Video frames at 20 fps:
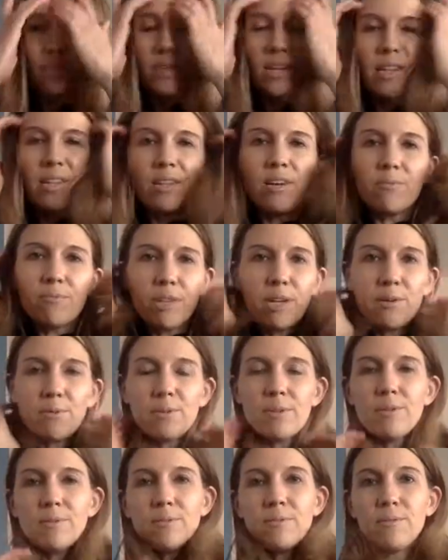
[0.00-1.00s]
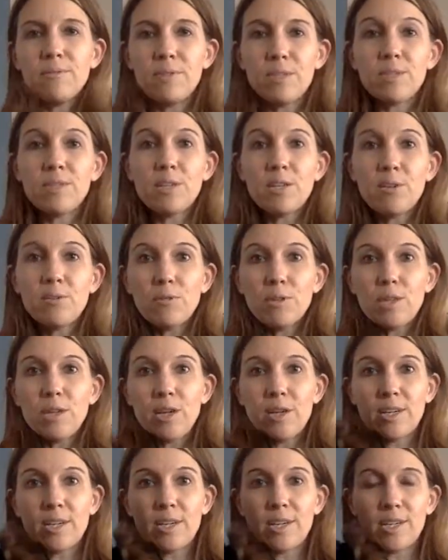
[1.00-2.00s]
I love that one. Feels like you really
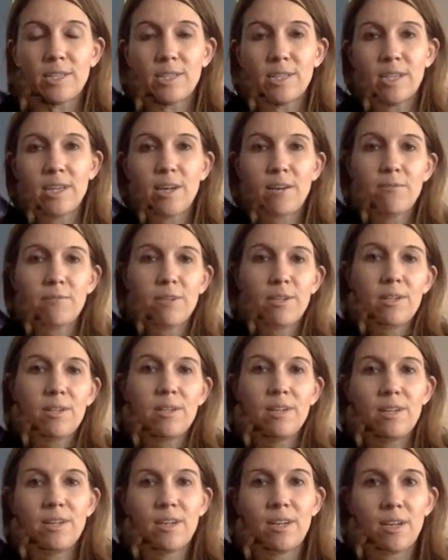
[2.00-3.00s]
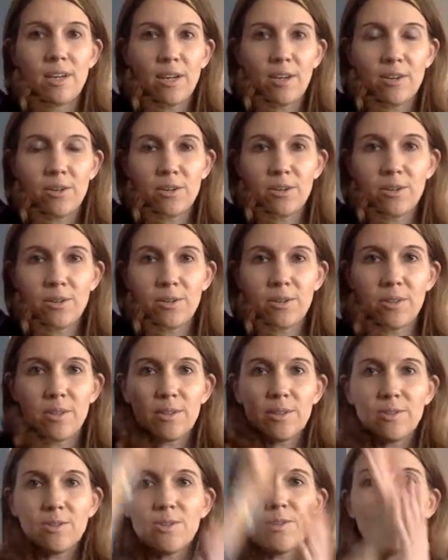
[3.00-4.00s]
are connecting heaven and earth
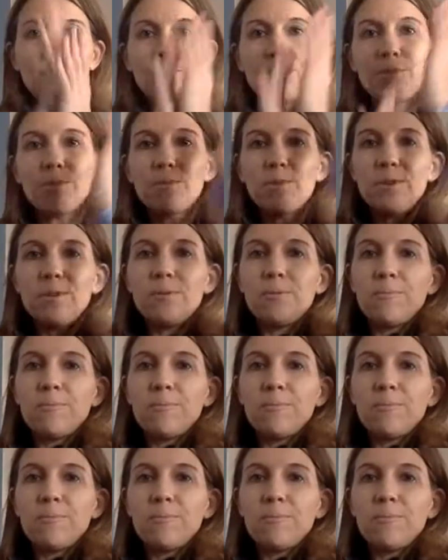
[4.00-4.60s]
as you go through.